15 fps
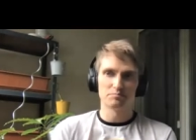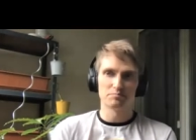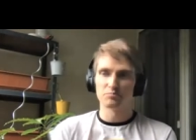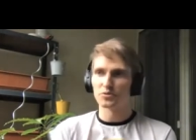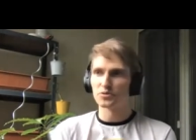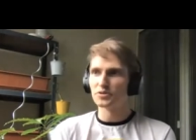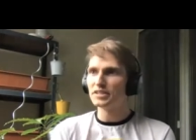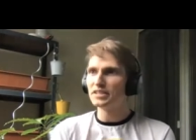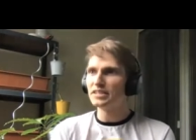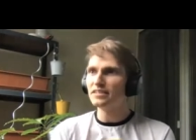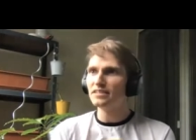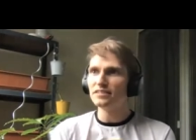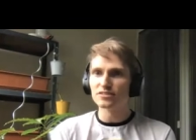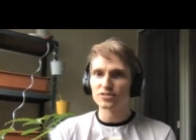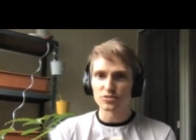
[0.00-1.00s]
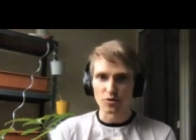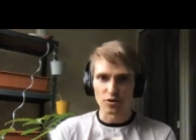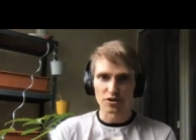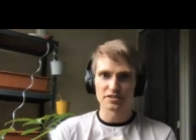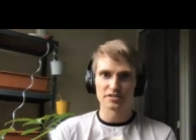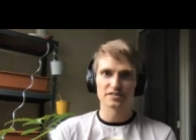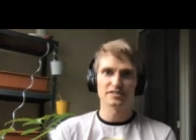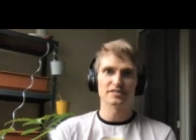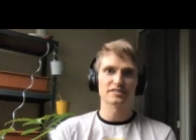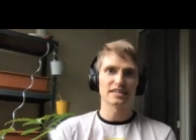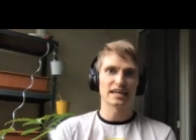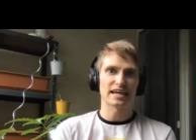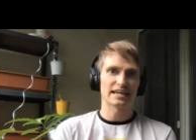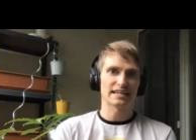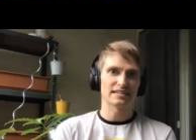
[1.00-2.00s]
pre-sorted,
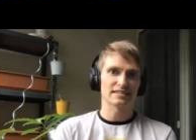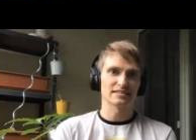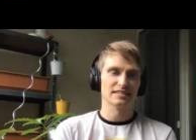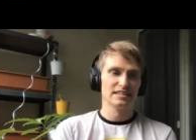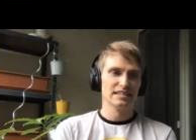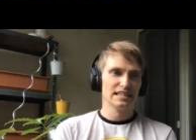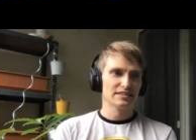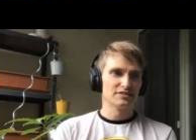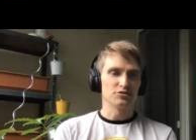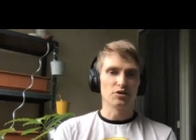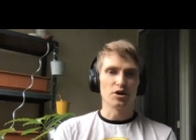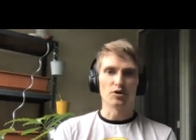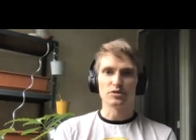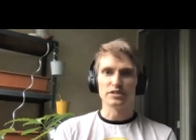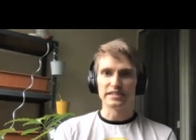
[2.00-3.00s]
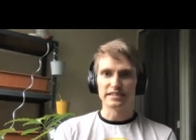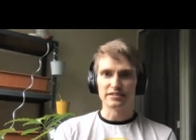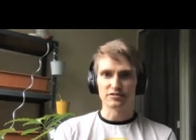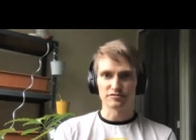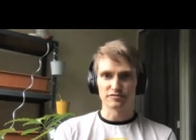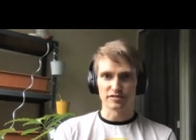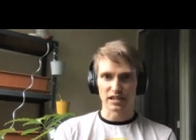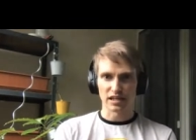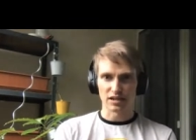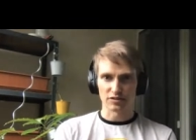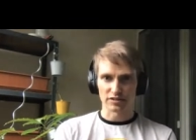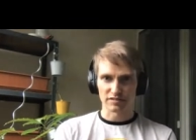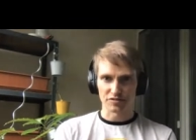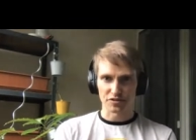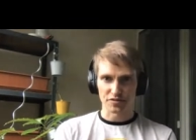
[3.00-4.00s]
and you only need to fill out
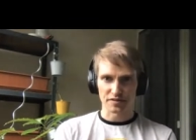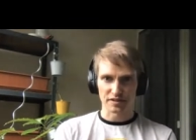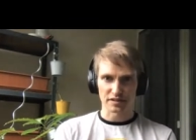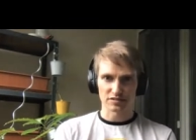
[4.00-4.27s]
everything.